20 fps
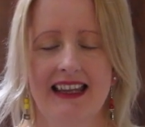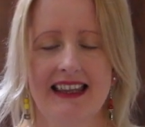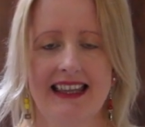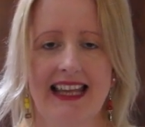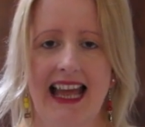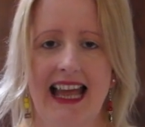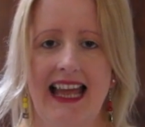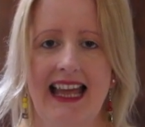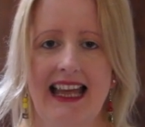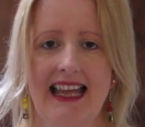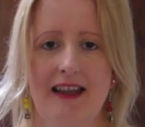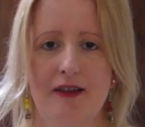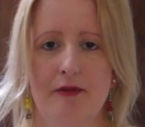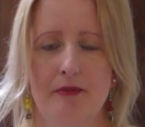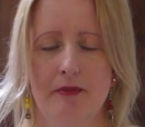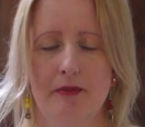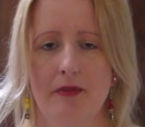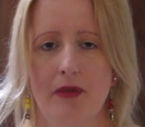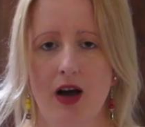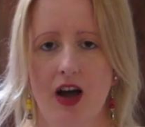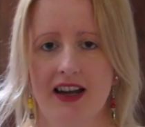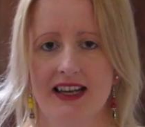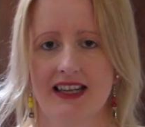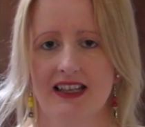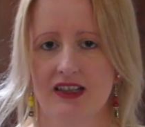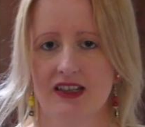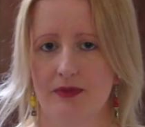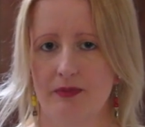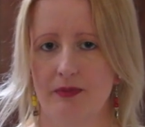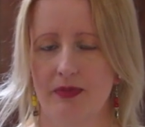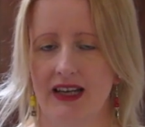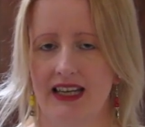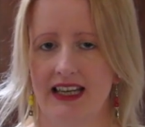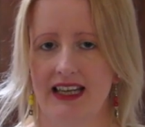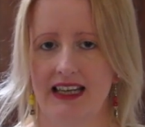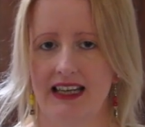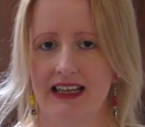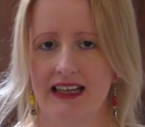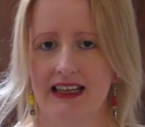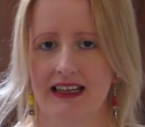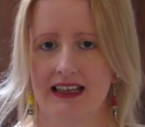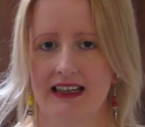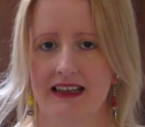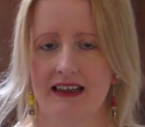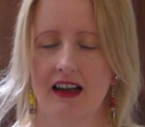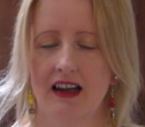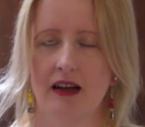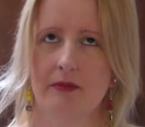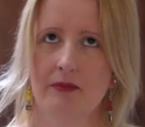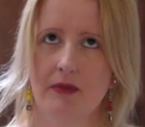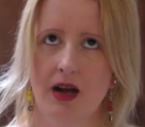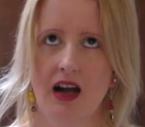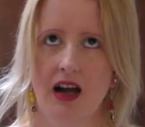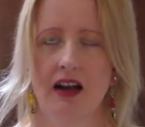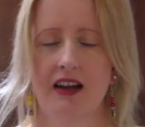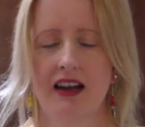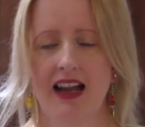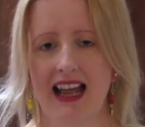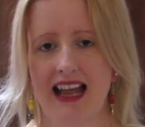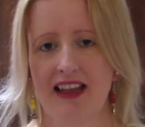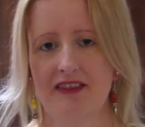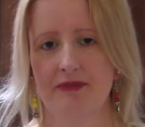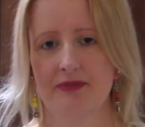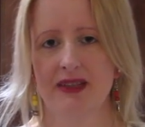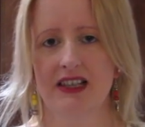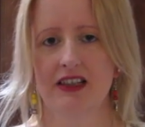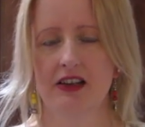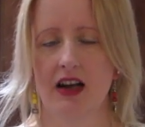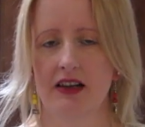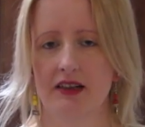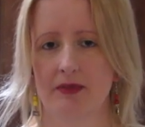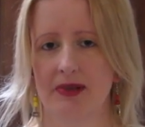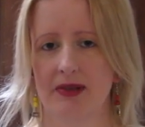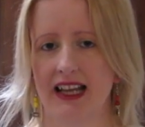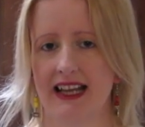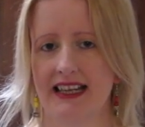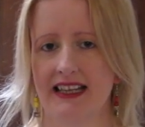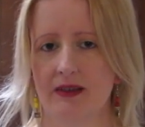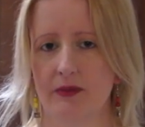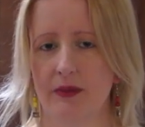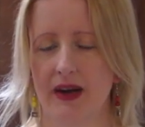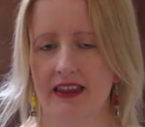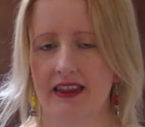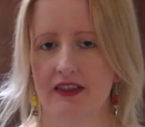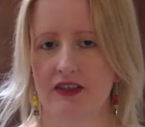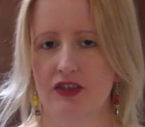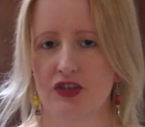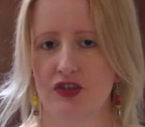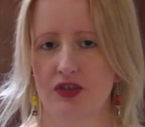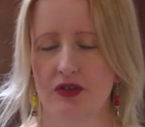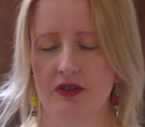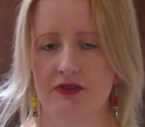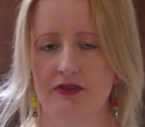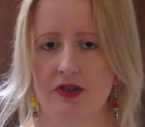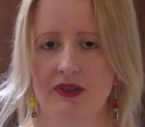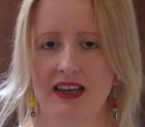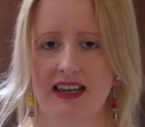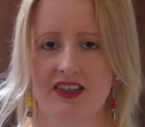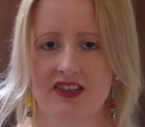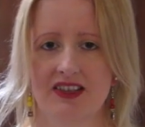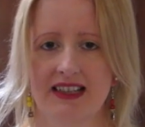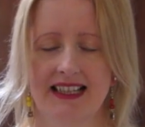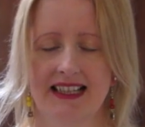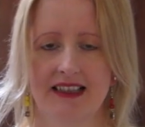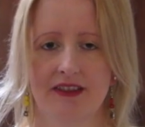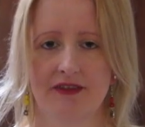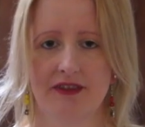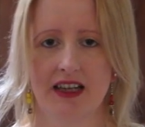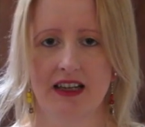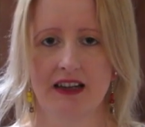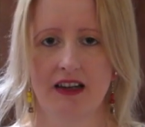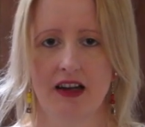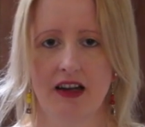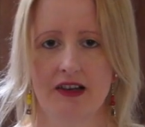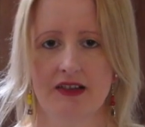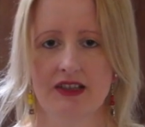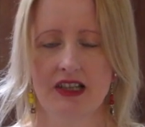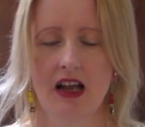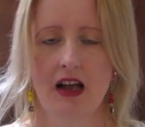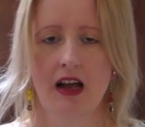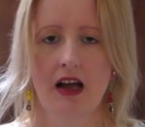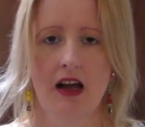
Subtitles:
There might be, I have been contemplating whether to do a few extra little videos.